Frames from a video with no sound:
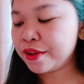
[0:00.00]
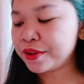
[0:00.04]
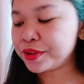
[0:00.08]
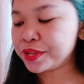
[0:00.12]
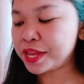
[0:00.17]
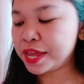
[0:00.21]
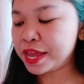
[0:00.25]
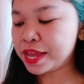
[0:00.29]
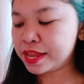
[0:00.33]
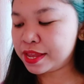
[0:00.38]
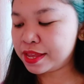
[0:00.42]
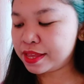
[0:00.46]

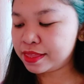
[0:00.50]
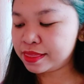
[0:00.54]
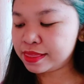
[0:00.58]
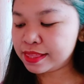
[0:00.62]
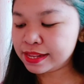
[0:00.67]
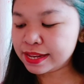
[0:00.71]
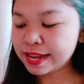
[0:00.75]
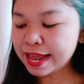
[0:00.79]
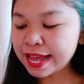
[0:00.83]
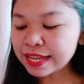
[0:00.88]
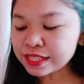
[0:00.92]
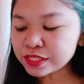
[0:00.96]
Okay,
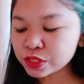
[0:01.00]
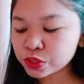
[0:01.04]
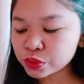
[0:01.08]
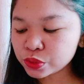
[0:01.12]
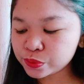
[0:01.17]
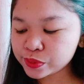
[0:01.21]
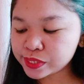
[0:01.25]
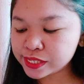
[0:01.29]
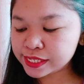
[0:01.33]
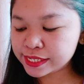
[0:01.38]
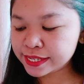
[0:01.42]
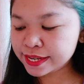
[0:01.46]
the
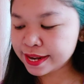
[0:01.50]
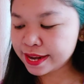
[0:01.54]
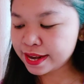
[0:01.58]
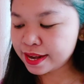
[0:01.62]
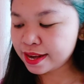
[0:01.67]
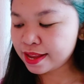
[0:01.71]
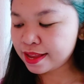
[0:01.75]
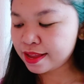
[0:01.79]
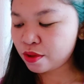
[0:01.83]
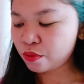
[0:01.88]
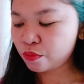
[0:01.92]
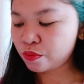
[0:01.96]
last one
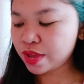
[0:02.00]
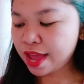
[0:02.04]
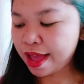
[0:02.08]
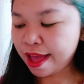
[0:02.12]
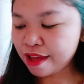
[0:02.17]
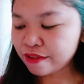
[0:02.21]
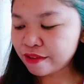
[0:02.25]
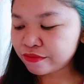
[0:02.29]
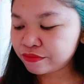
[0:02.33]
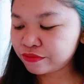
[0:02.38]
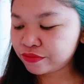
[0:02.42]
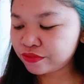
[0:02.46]
we
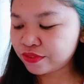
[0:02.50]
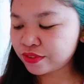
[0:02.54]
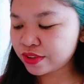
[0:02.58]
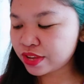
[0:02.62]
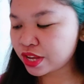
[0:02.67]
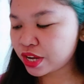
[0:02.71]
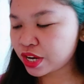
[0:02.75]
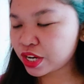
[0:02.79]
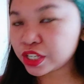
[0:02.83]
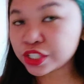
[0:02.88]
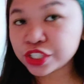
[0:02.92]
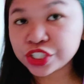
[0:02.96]
have
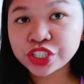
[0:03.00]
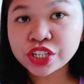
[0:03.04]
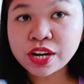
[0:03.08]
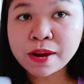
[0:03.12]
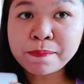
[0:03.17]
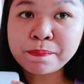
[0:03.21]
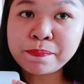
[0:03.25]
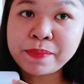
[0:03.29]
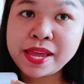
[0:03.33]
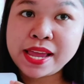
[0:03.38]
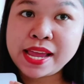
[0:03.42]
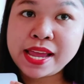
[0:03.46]
here,
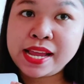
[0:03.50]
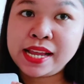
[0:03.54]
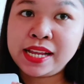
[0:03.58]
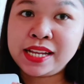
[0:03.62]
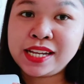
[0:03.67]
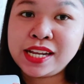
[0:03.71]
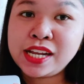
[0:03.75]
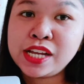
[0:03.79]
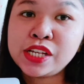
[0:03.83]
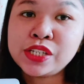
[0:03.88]
shopping.